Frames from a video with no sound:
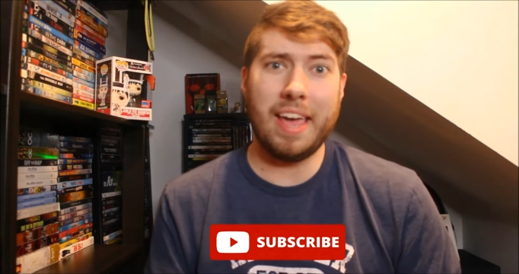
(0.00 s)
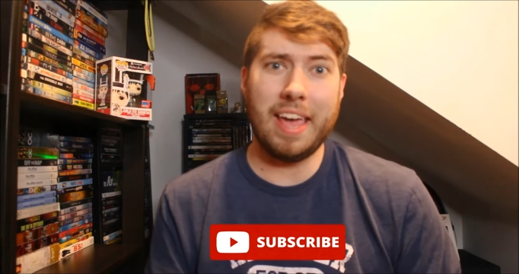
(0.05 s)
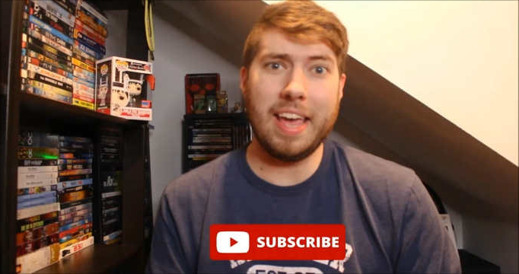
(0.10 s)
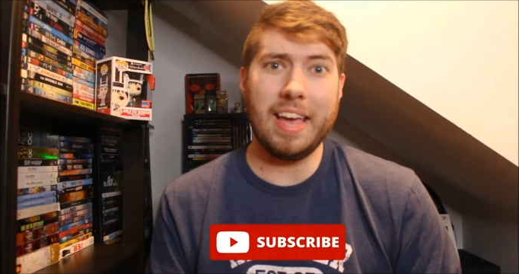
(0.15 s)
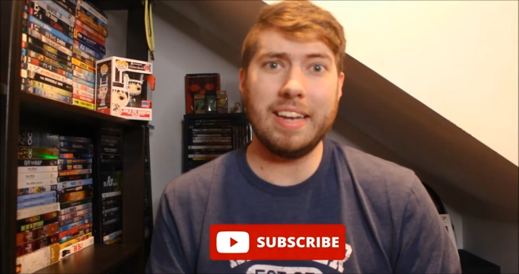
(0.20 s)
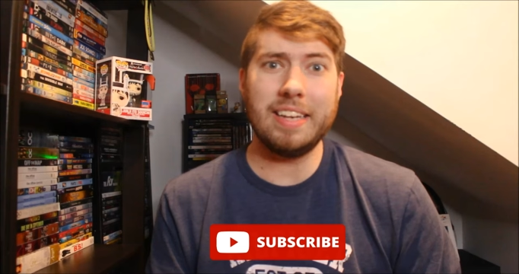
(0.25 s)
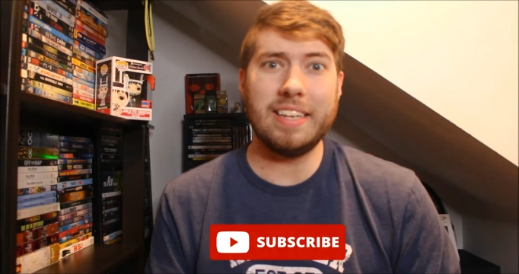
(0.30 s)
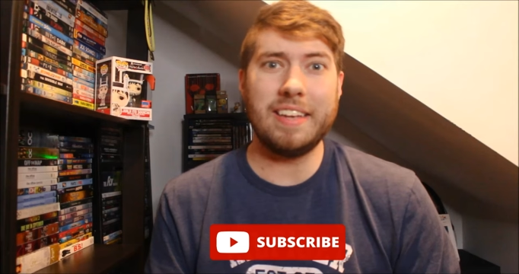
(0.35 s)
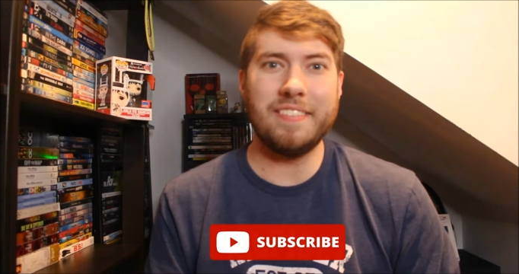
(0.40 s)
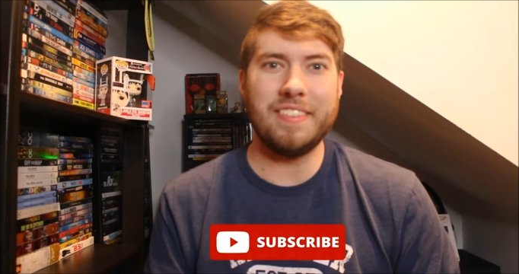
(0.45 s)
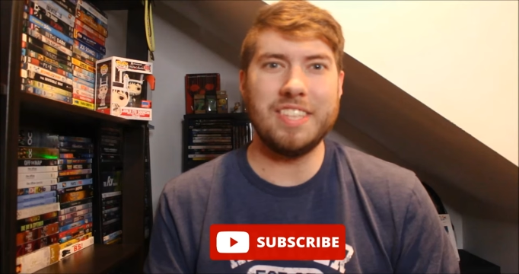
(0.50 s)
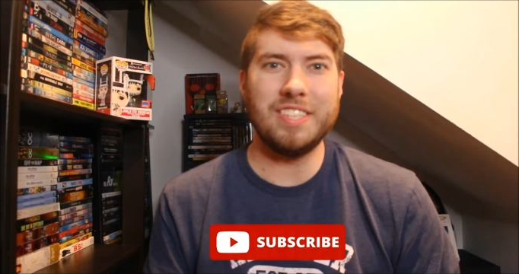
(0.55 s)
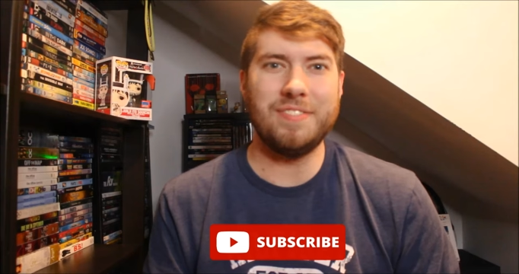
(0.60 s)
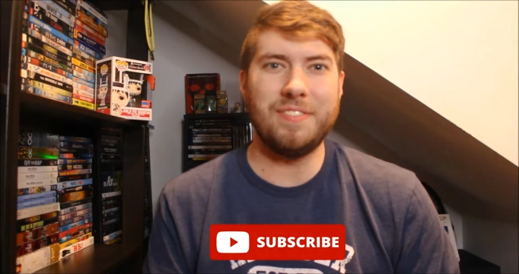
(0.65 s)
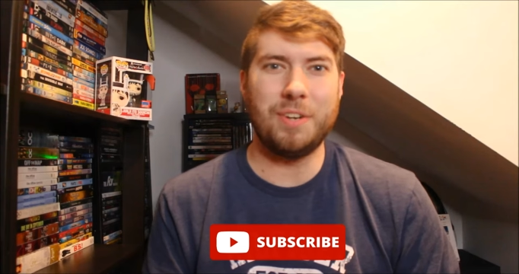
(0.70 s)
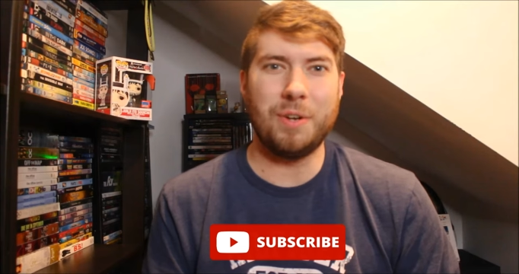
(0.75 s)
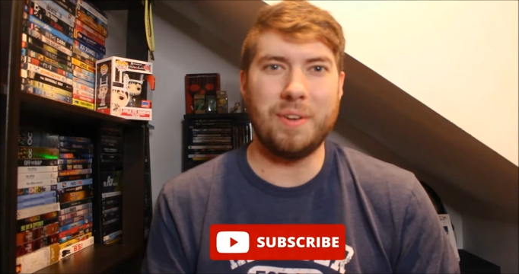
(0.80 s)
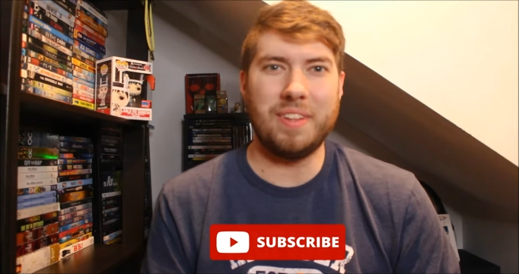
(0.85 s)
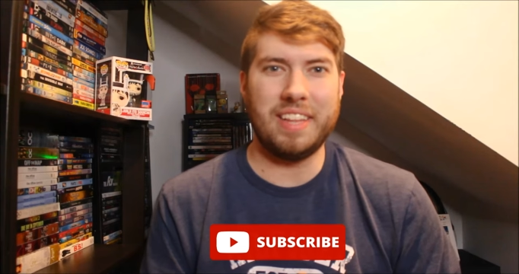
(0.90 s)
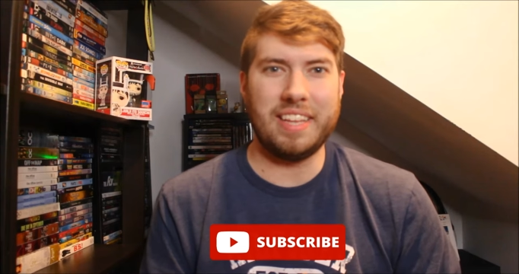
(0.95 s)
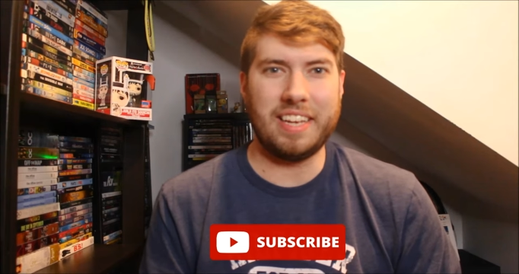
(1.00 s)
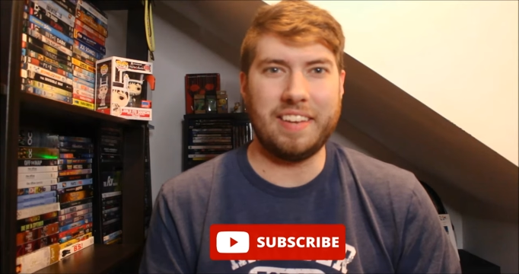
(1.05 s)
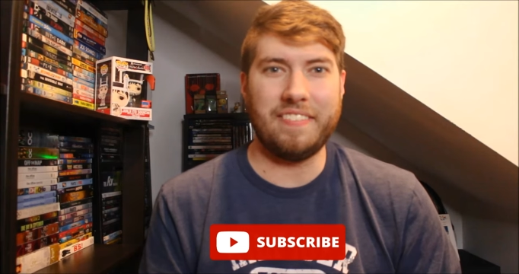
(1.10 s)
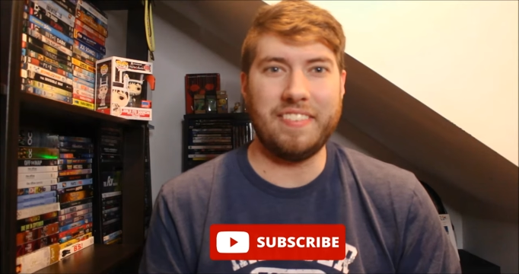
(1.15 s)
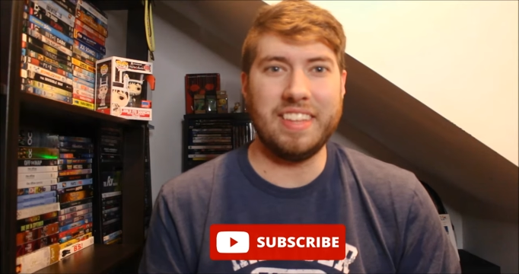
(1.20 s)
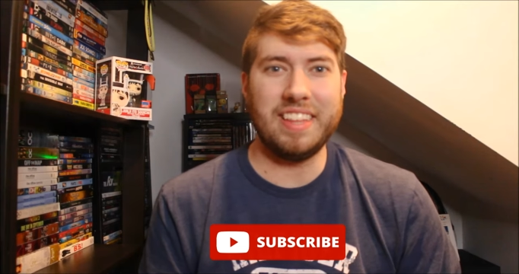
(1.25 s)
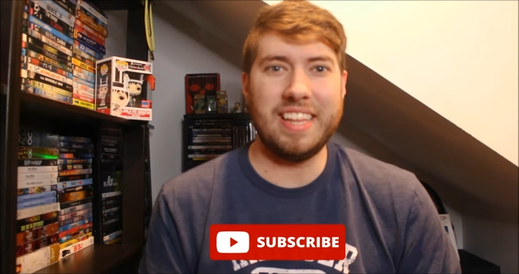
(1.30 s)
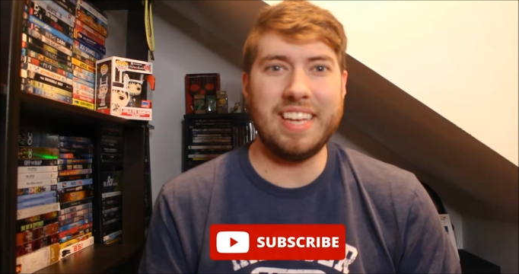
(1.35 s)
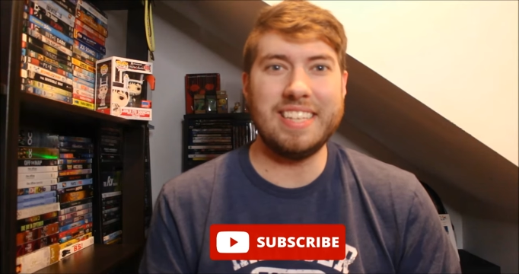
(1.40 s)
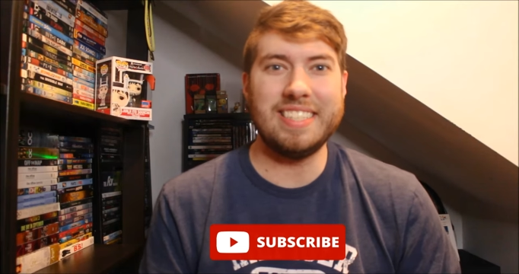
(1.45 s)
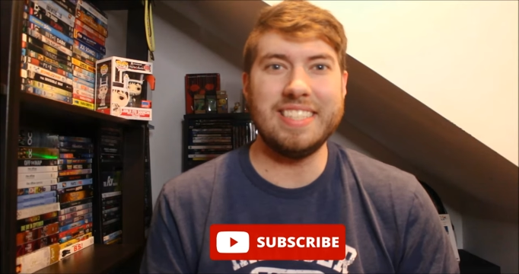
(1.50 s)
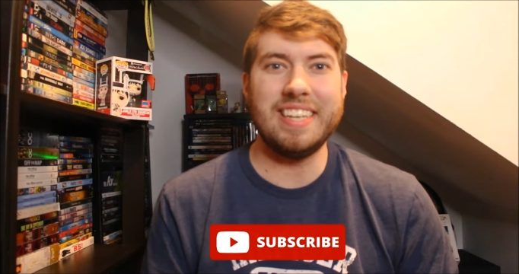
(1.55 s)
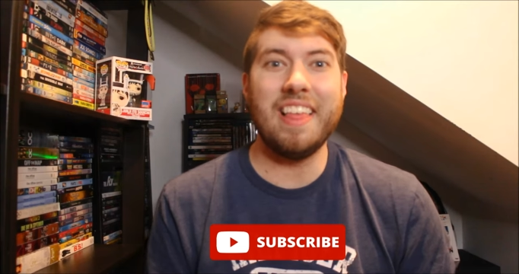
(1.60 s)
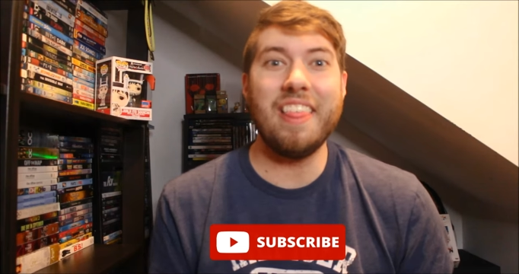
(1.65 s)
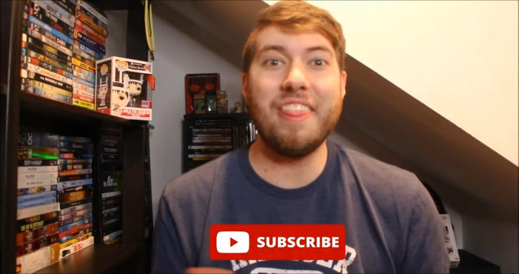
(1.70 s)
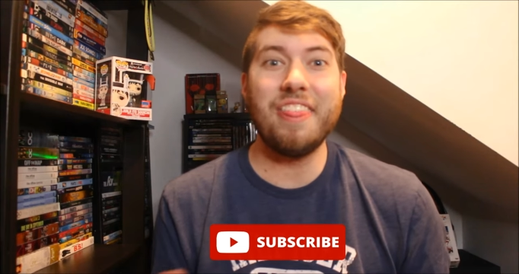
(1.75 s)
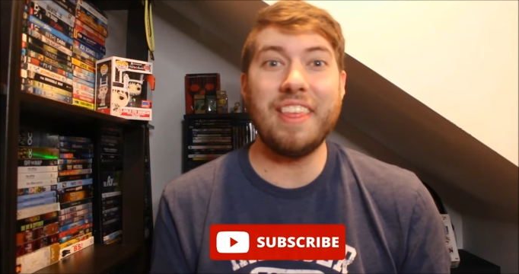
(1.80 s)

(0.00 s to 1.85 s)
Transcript: and give this video a like if you liked it.